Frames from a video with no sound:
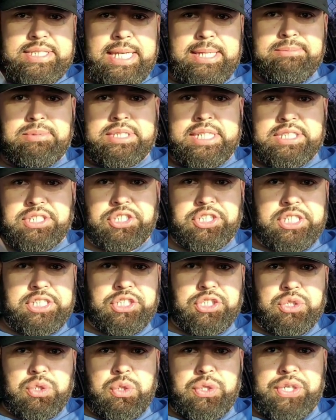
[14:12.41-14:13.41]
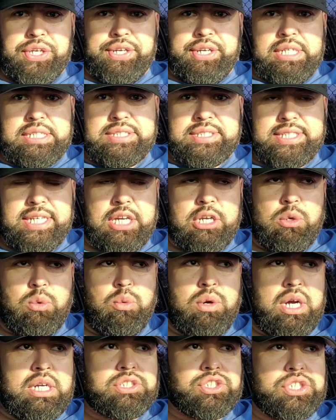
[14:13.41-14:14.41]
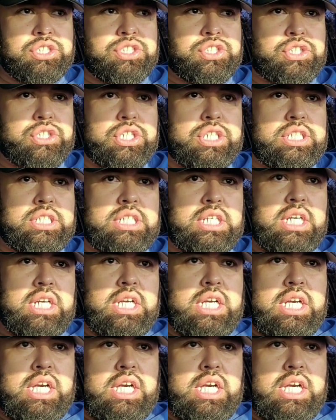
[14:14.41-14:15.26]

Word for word: James Cathedral here in Seattle, Washington.